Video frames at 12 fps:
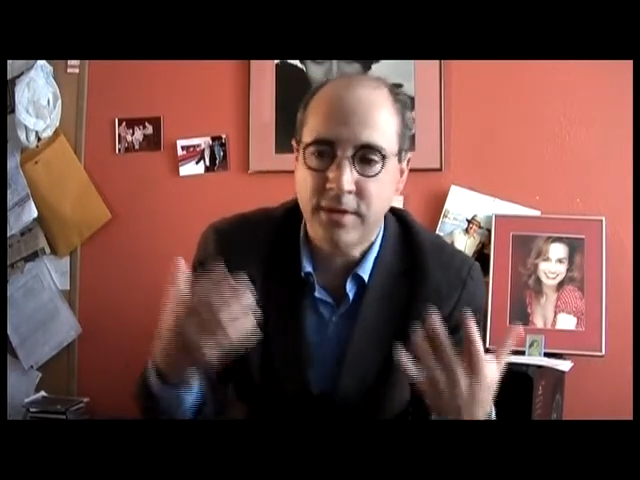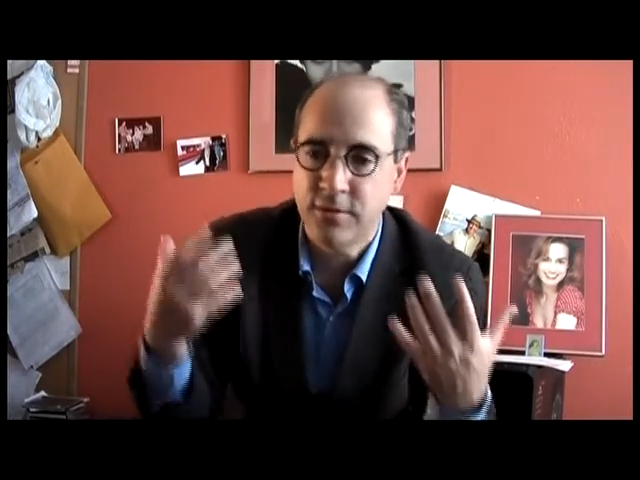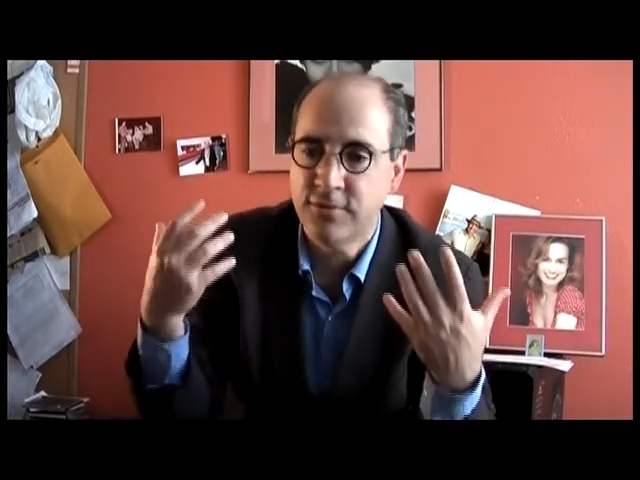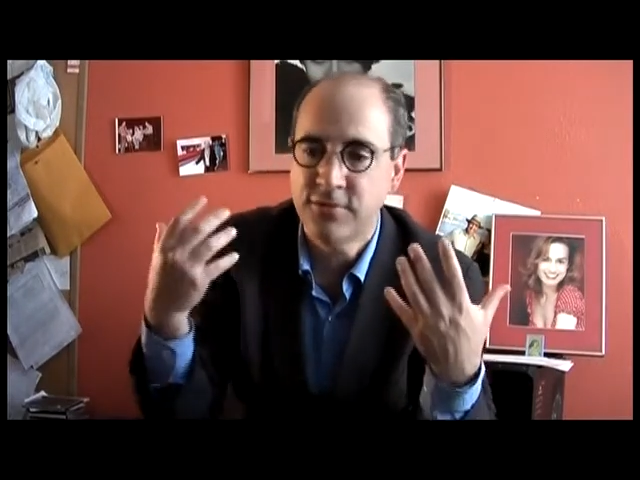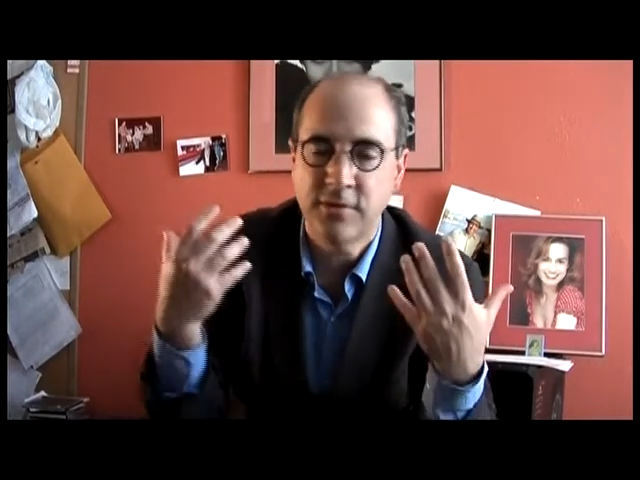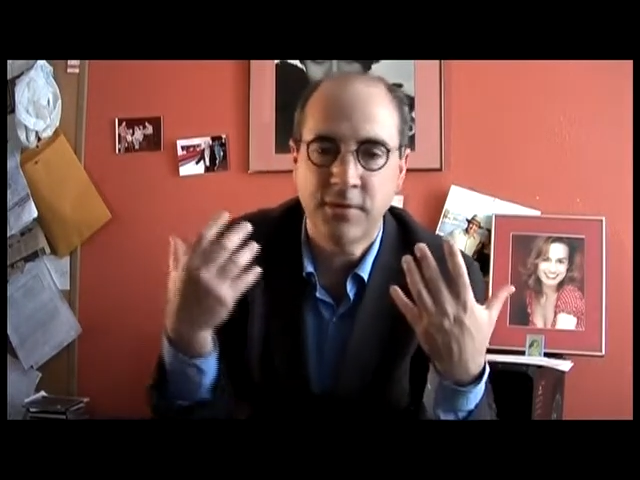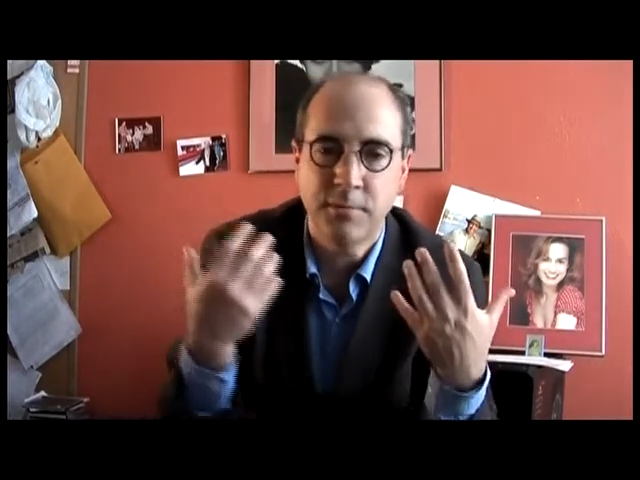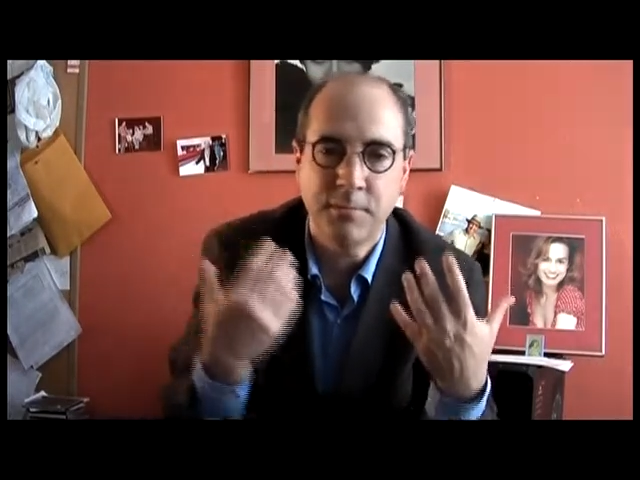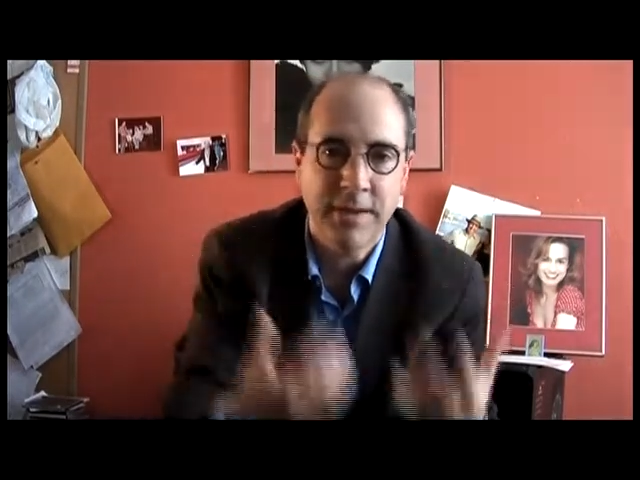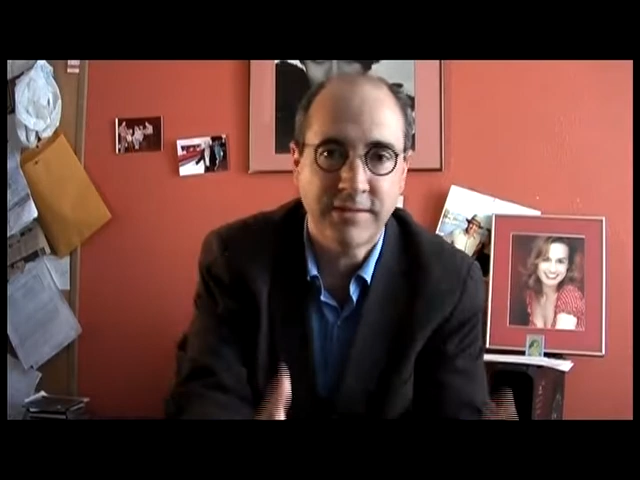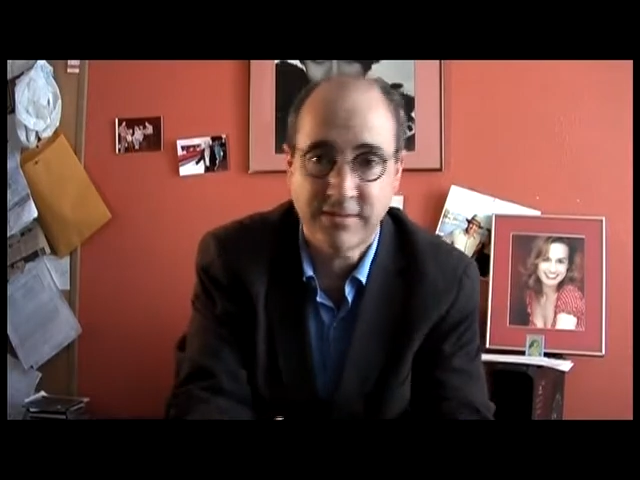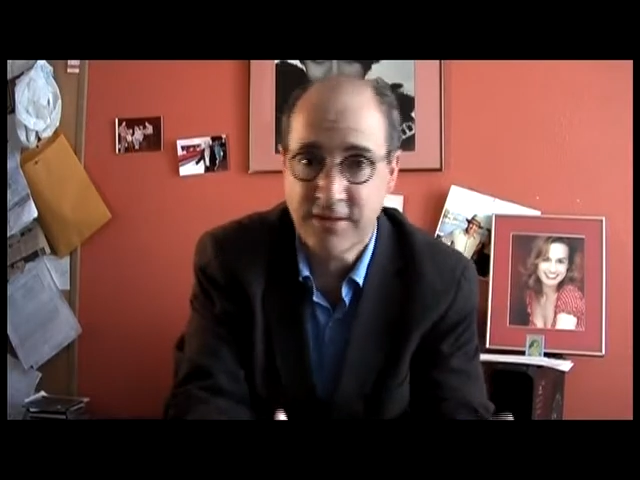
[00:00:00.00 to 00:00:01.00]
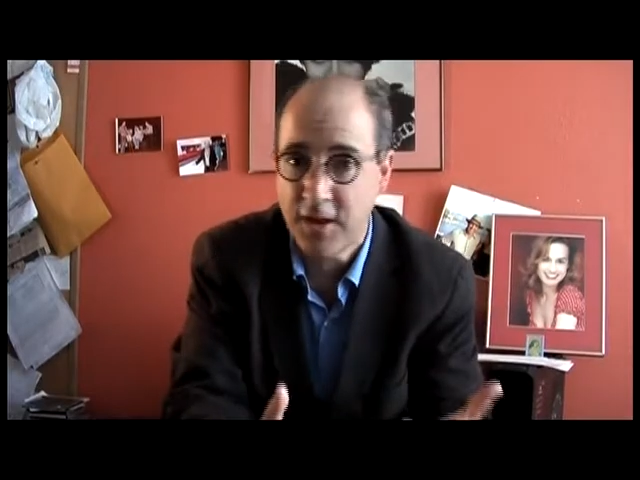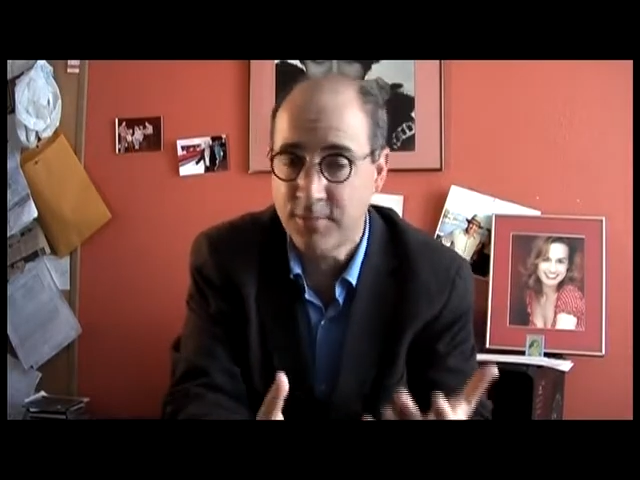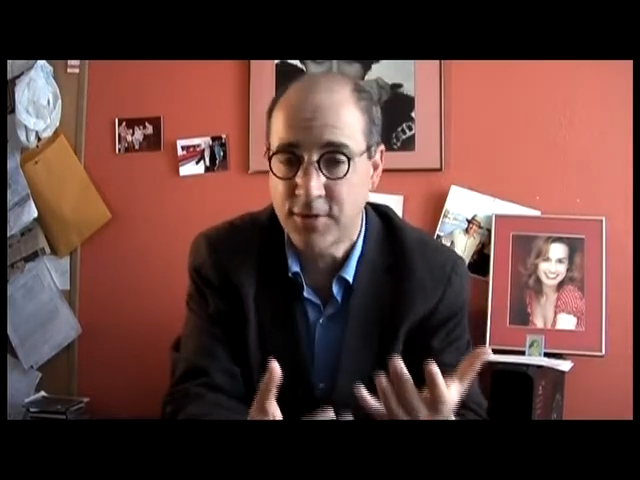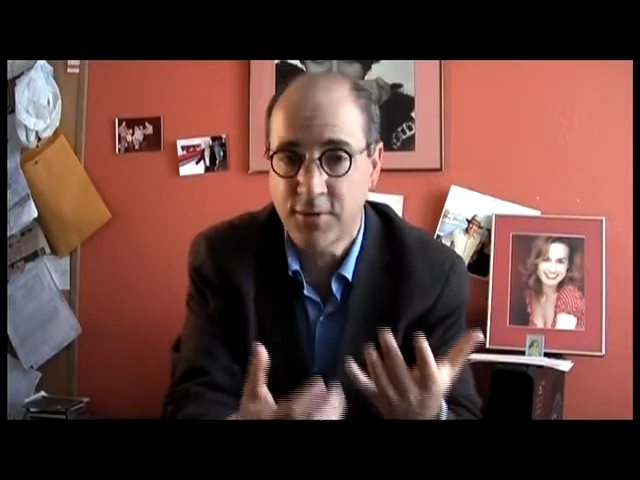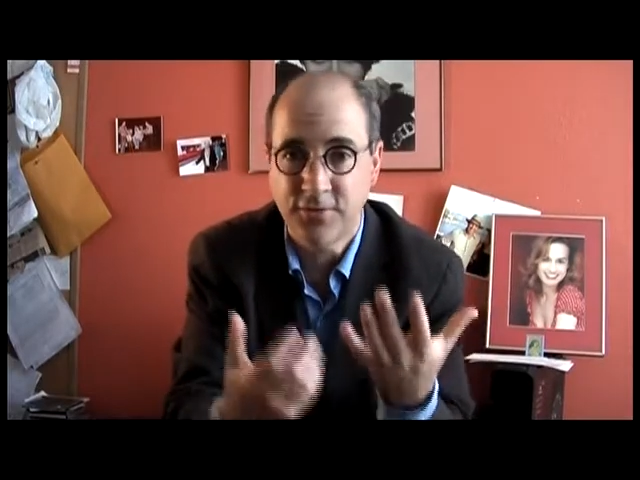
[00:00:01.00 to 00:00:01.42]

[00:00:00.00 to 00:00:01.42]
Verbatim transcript: goes to the messed up,